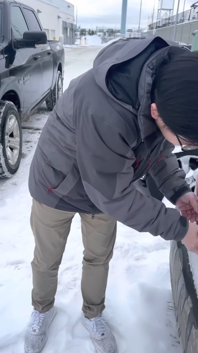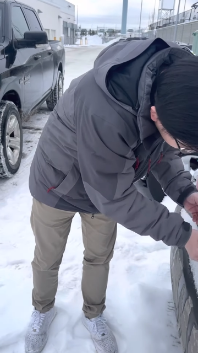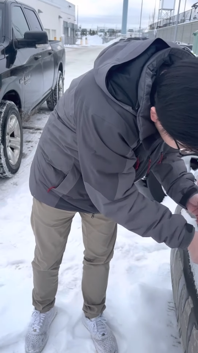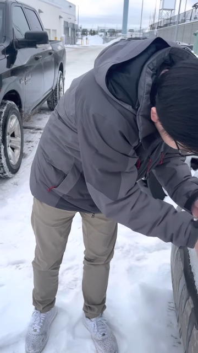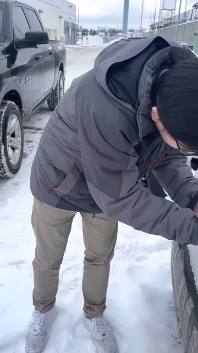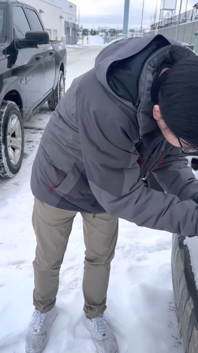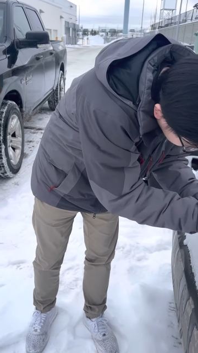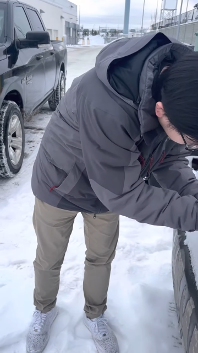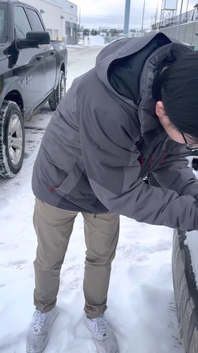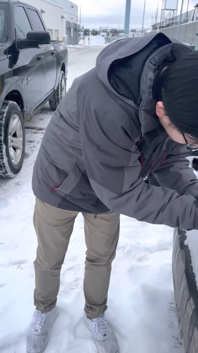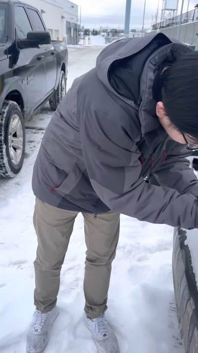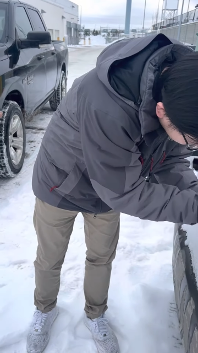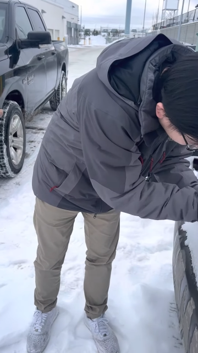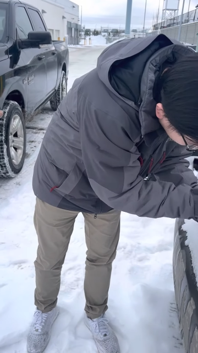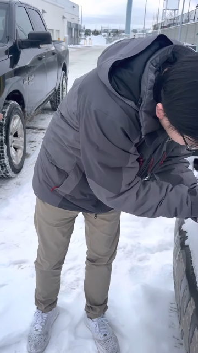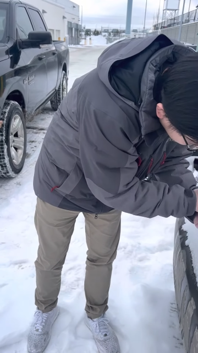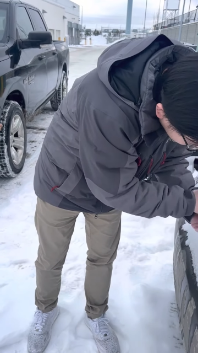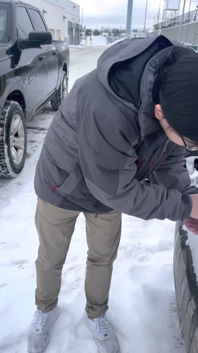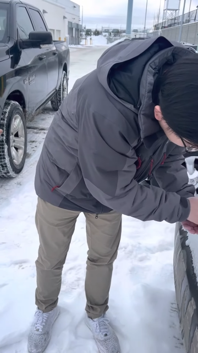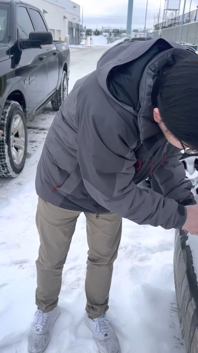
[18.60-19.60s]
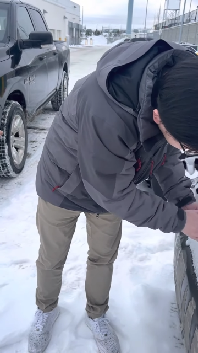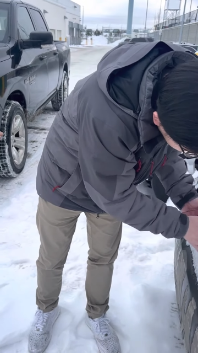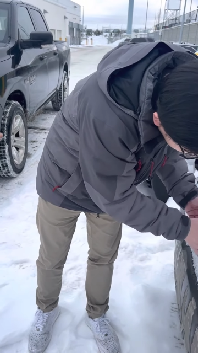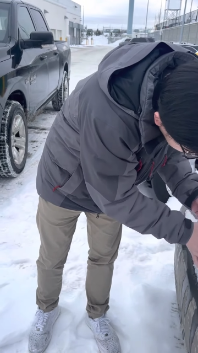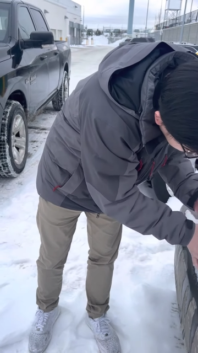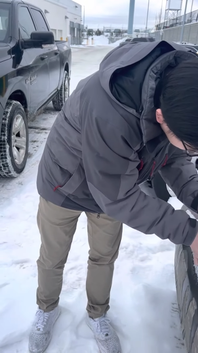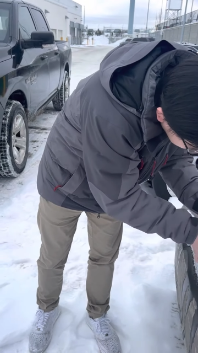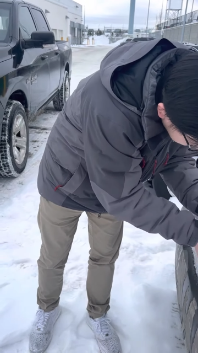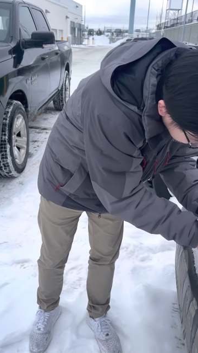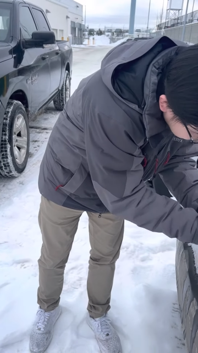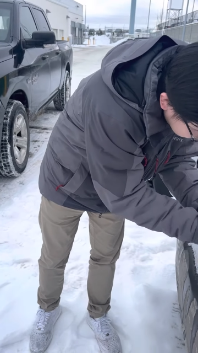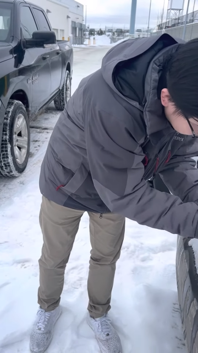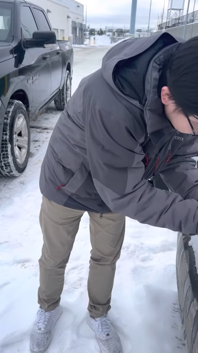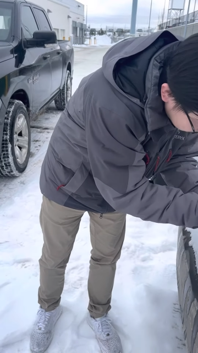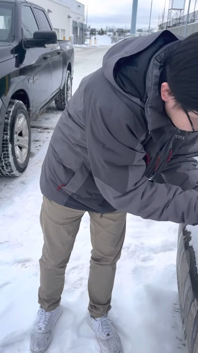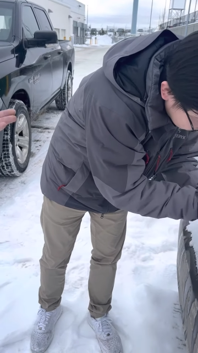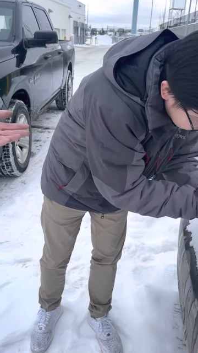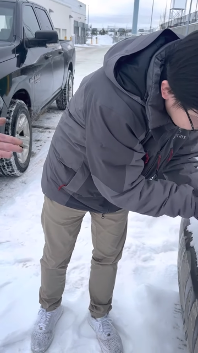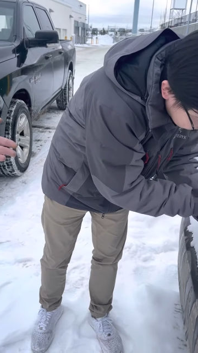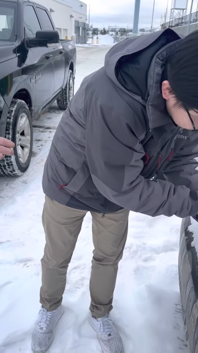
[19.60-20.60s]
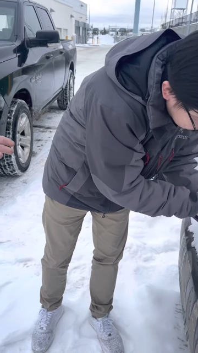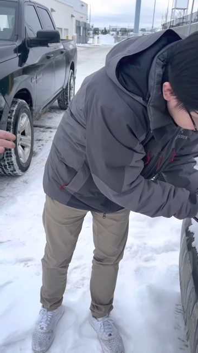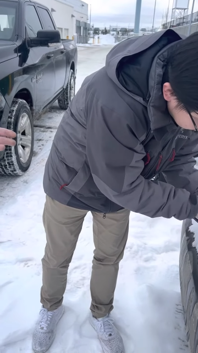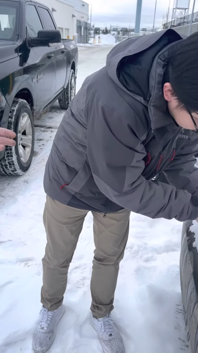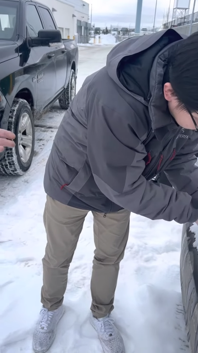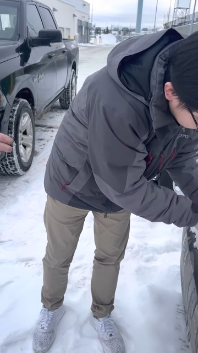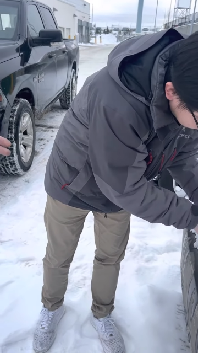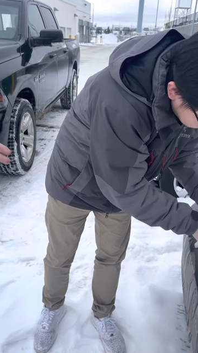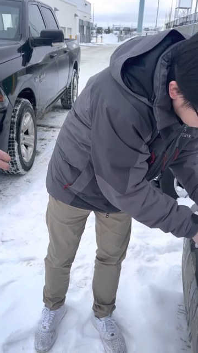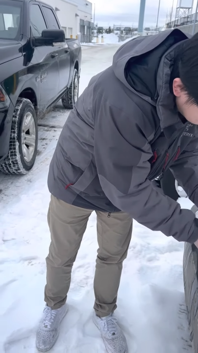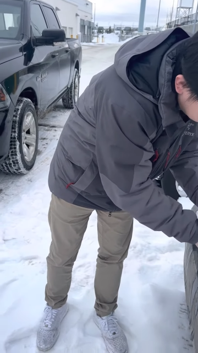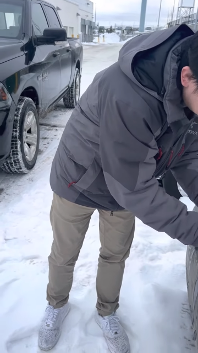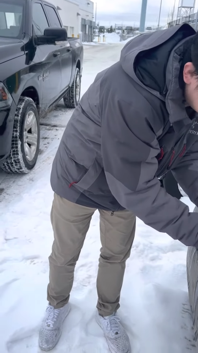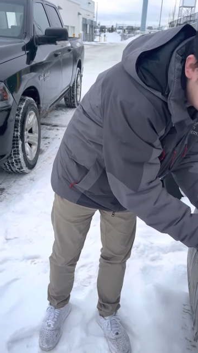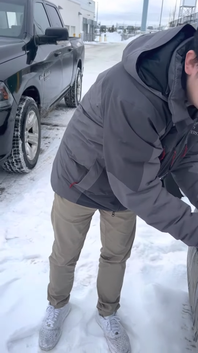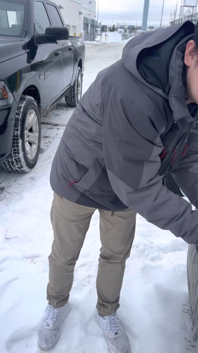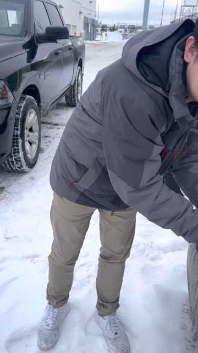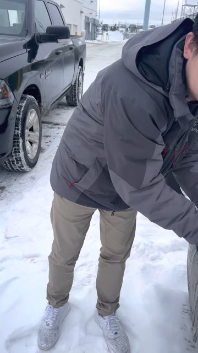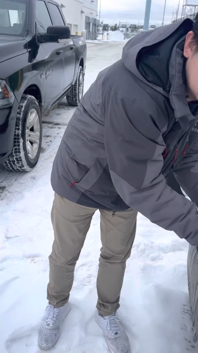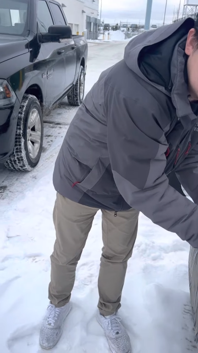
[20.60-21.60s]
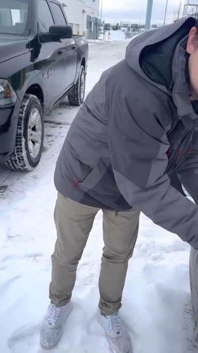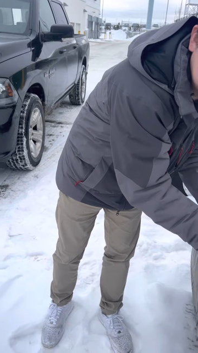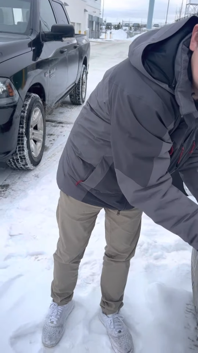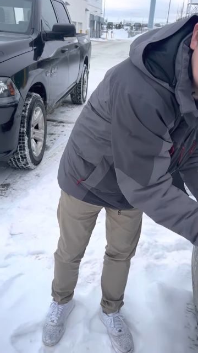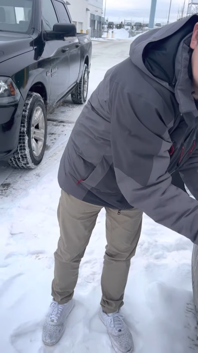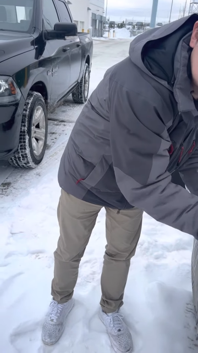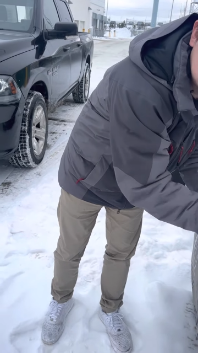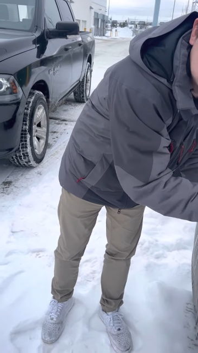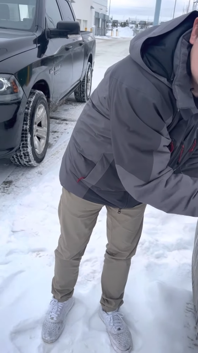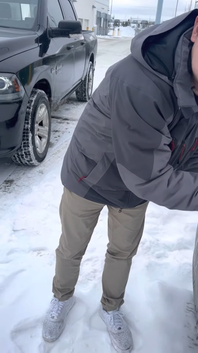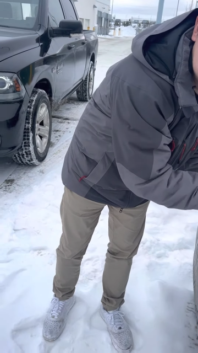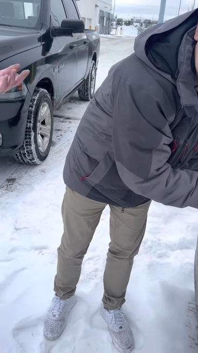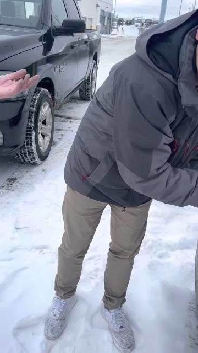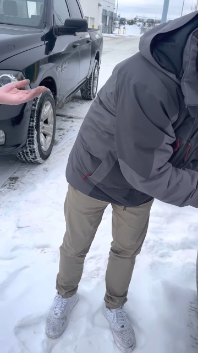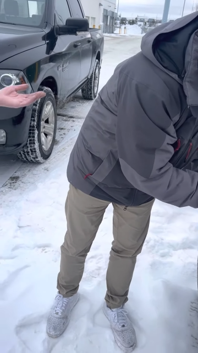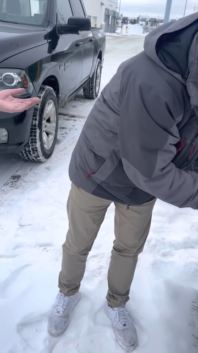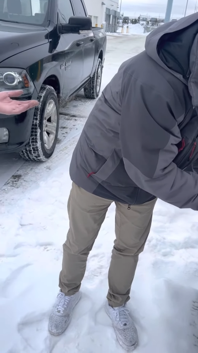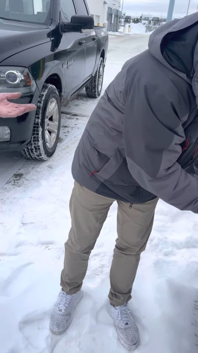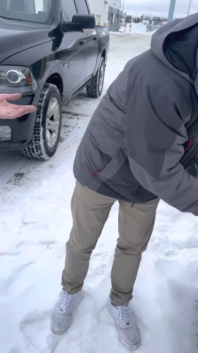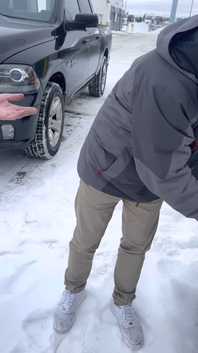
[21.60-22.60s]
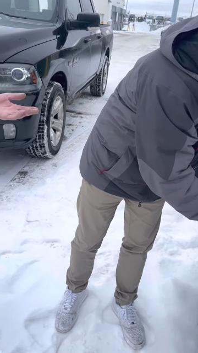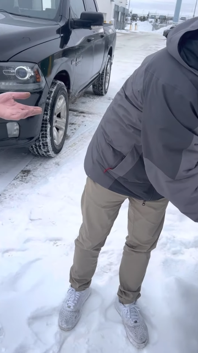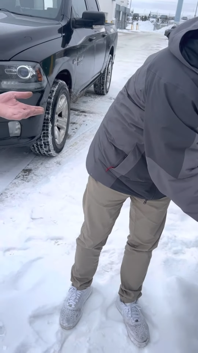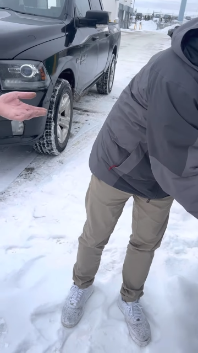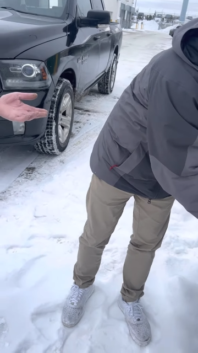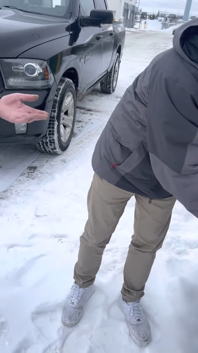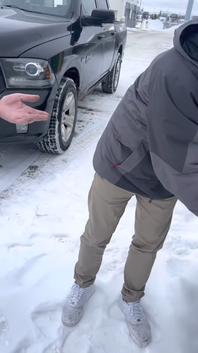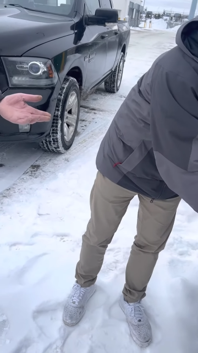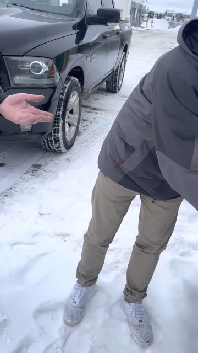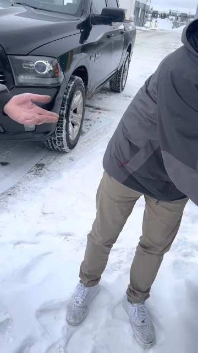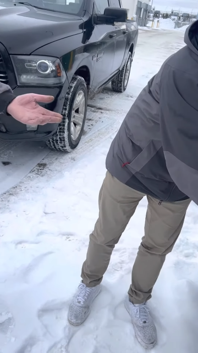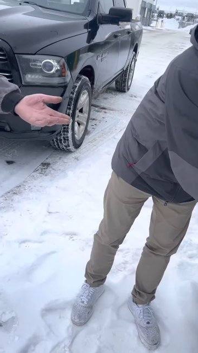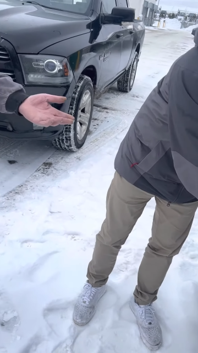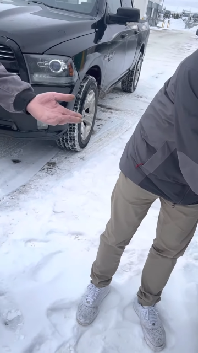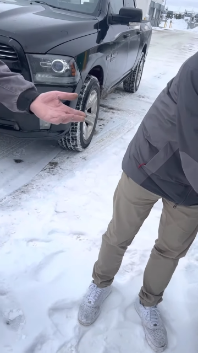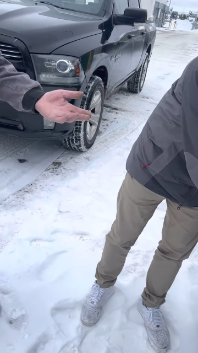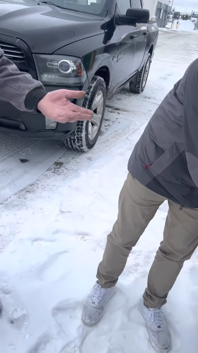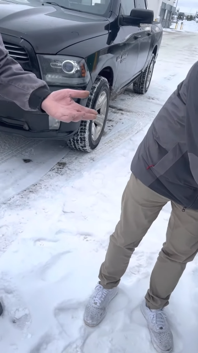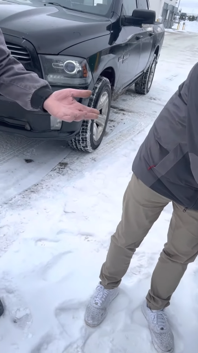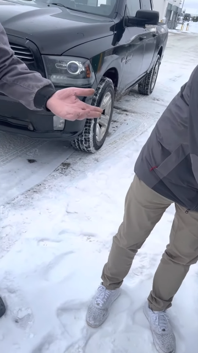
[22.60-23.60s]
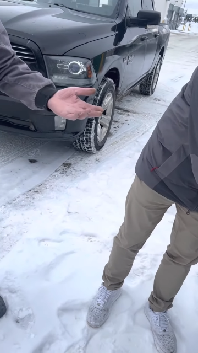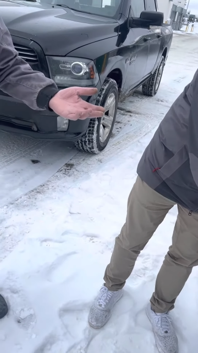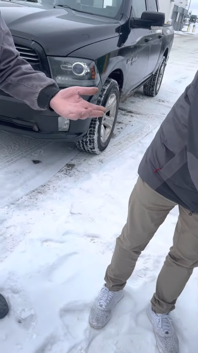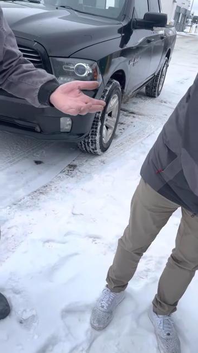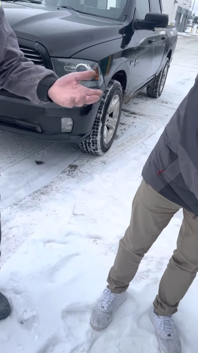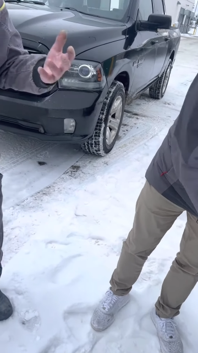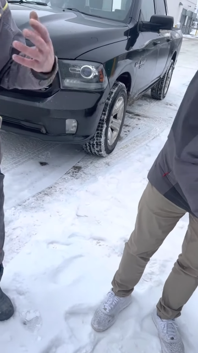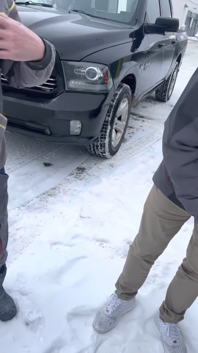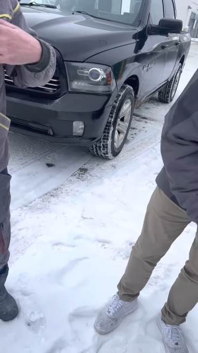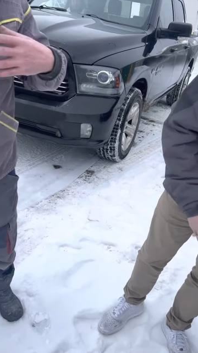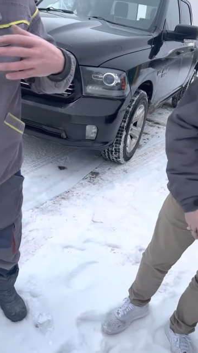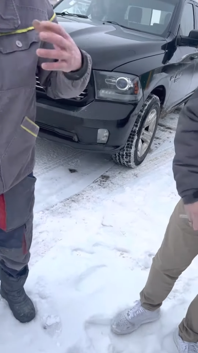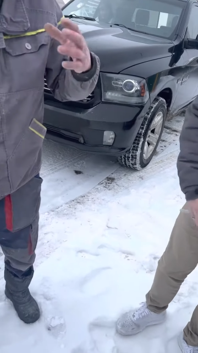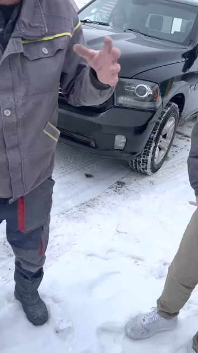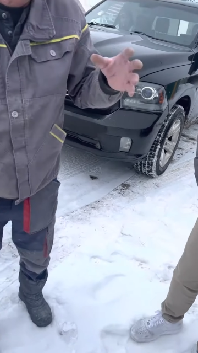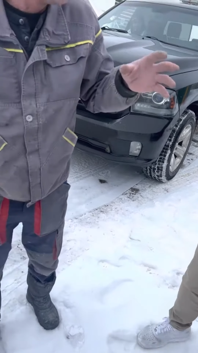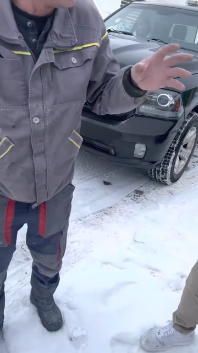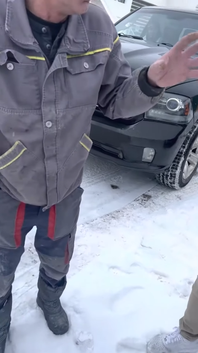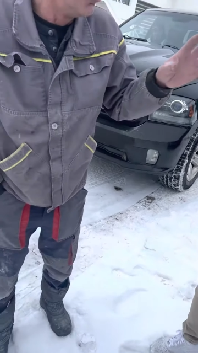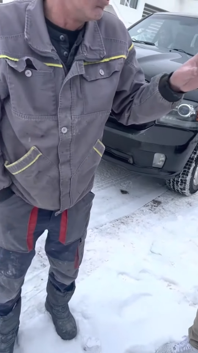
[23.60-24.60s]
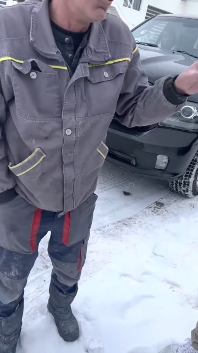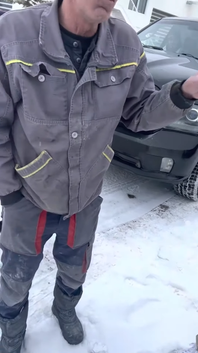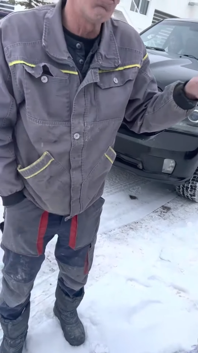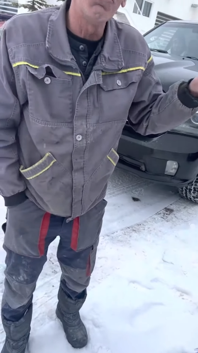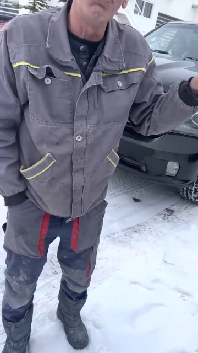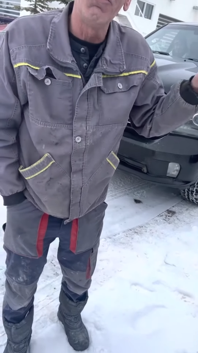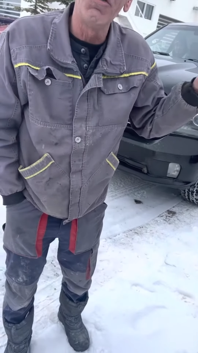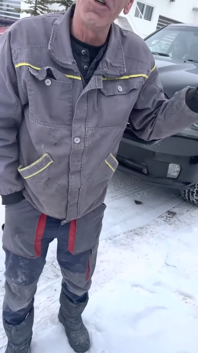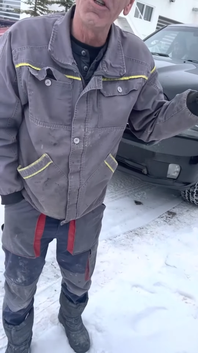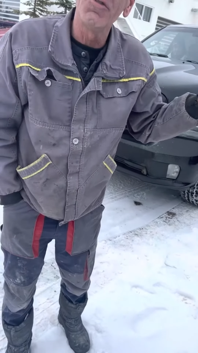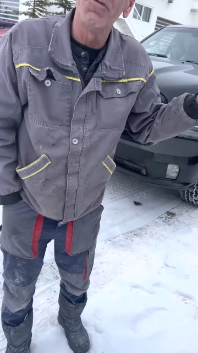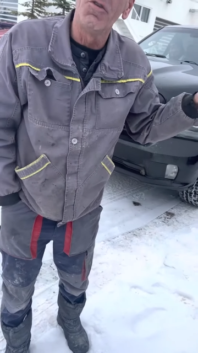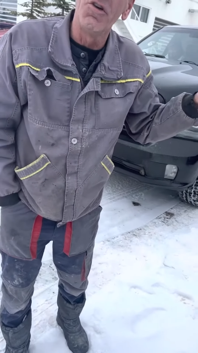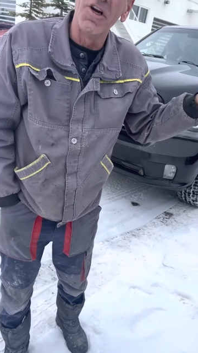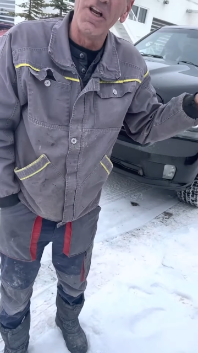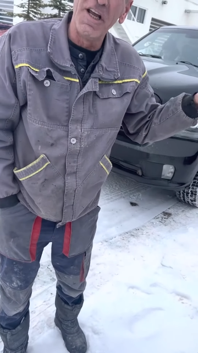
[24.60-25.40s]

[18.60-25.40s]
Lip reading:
(no speaker visible)